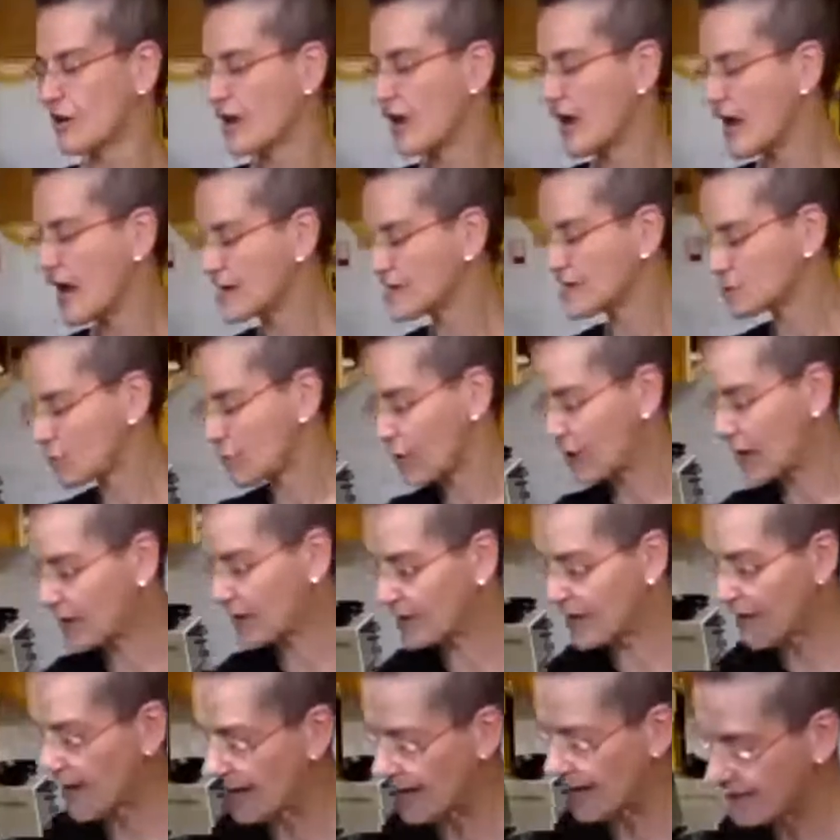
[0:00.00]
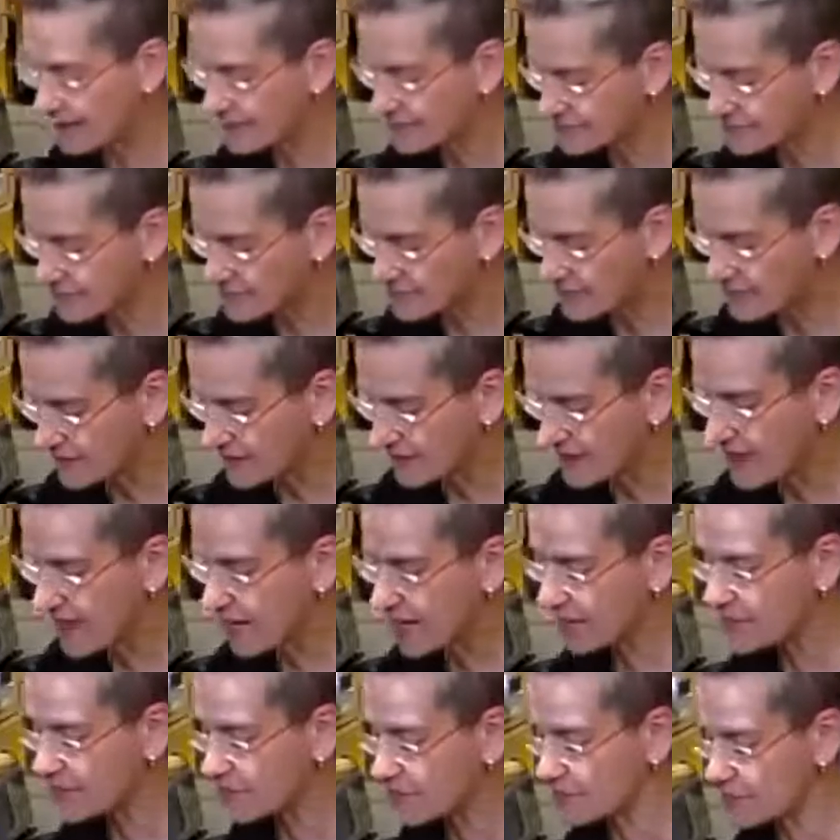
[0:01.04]
as well as the
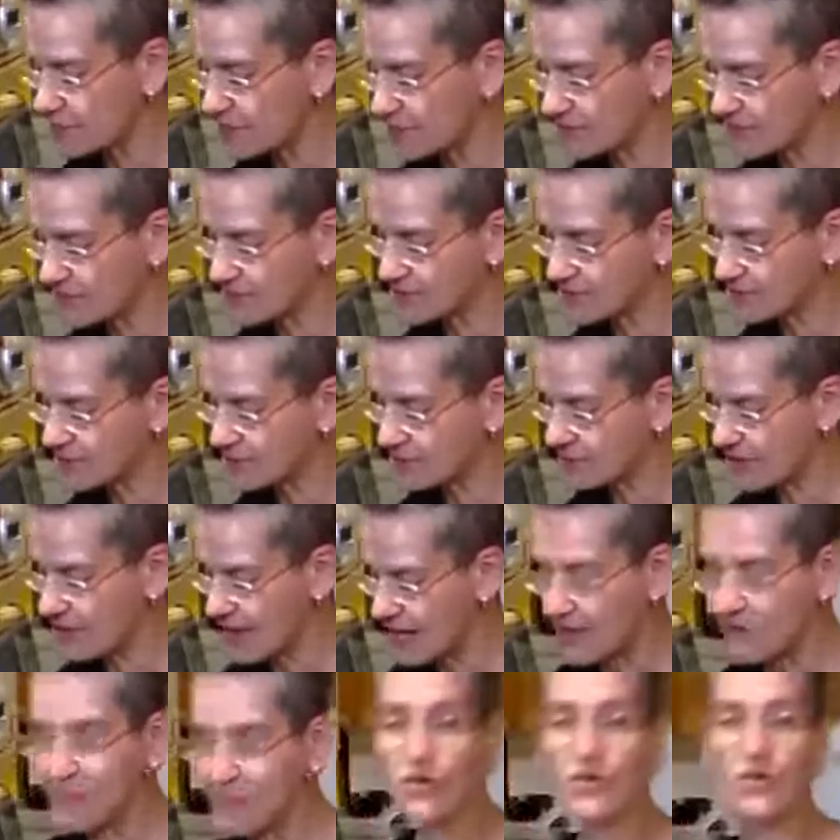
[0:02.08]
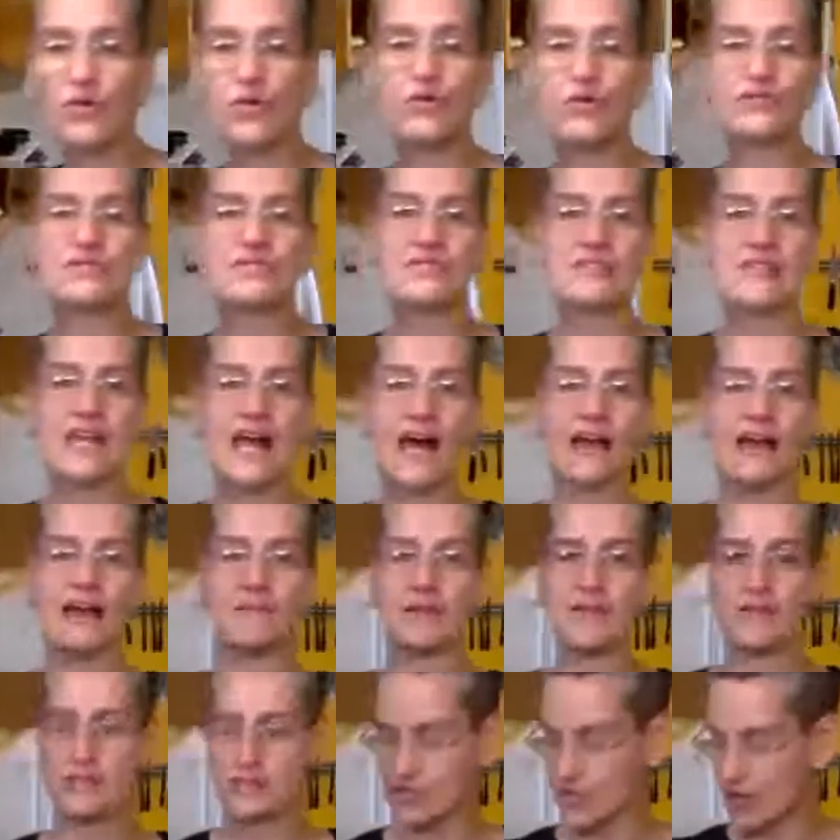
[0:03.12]
canning books I have a whole stack. I'm
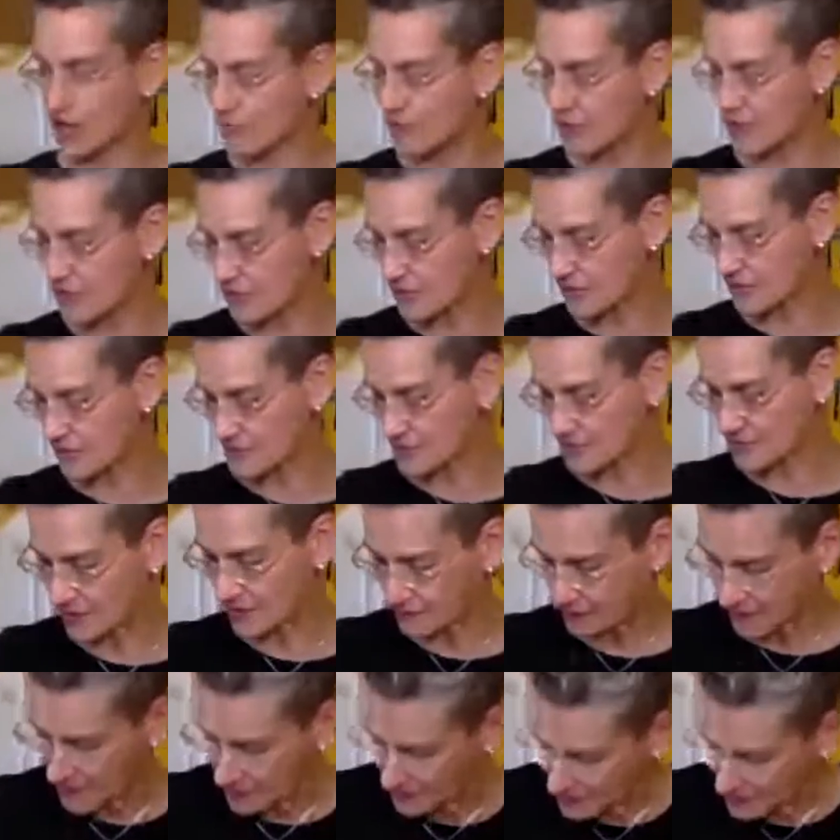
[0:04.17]
not sure how many you can see, but I've got,